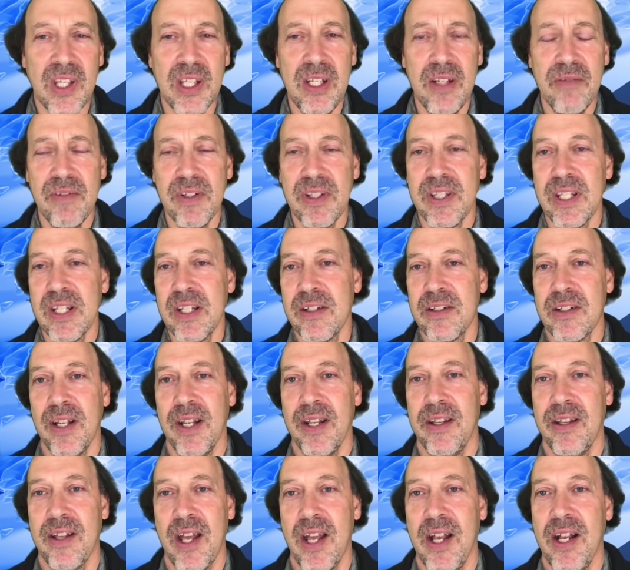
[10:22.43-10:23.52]
even things
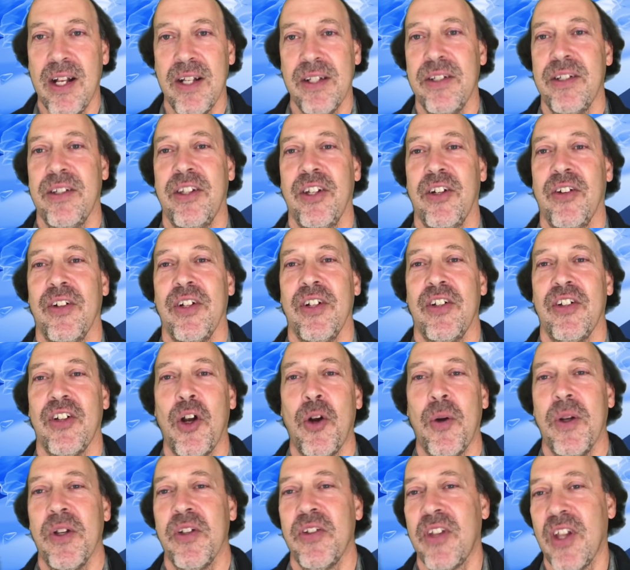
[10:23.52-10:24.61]
like chaos theory
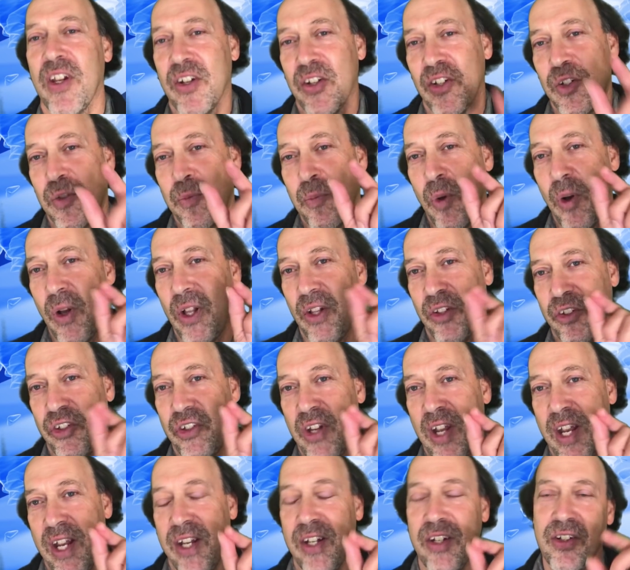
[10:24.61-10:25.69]
show us that a small
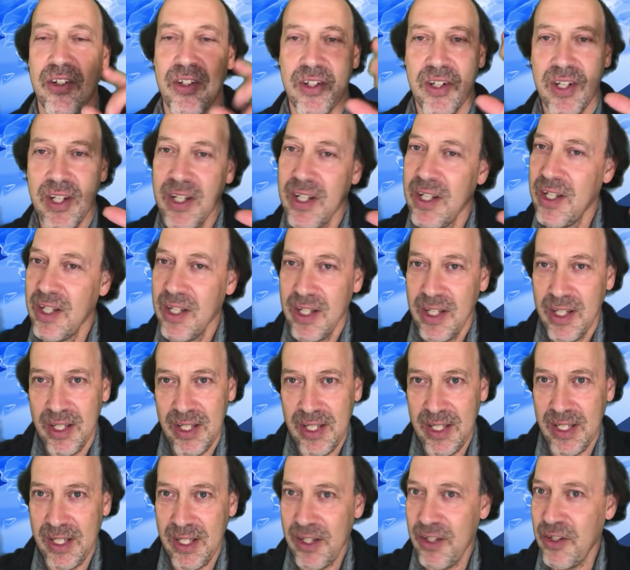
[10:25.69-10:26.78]
change
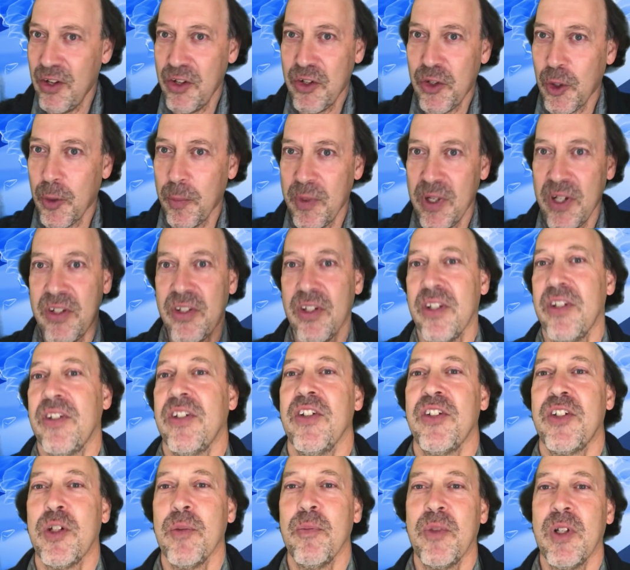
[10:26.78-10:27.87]
in a deterministic
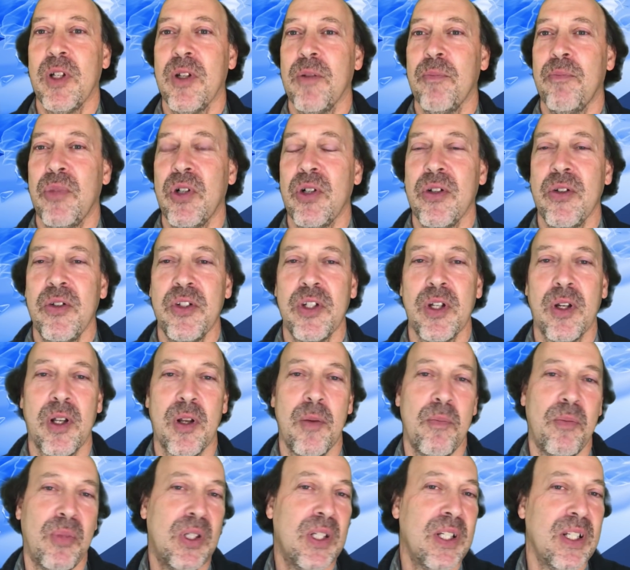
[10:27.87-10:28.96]
system can produce a
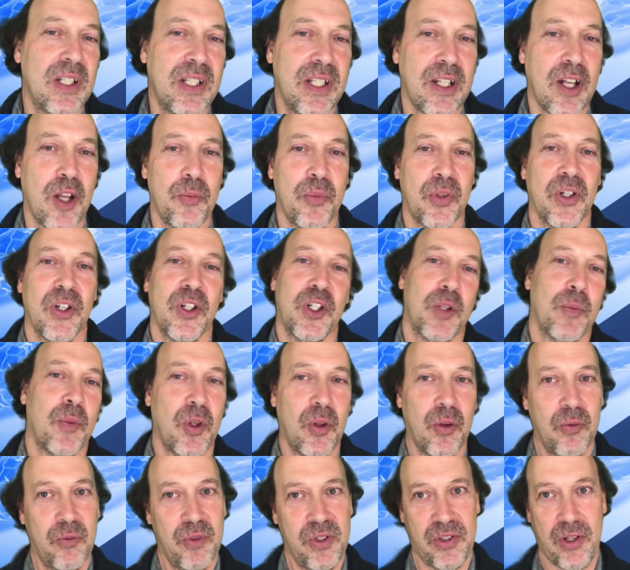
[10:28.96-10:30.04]
completely
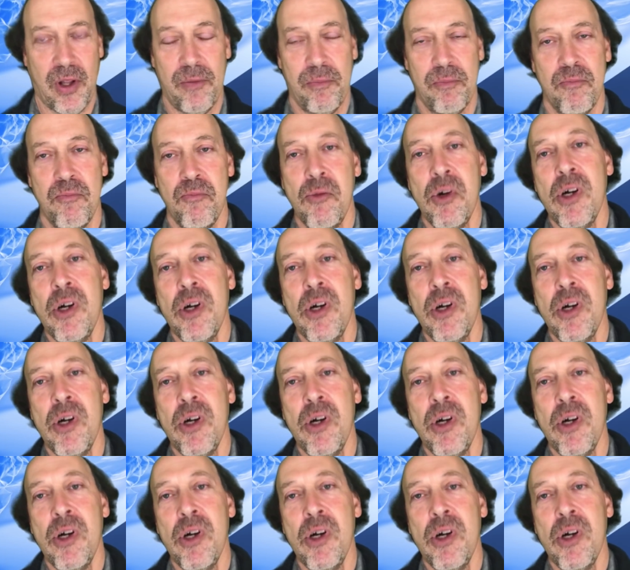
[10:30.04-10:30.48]
unpredictable result.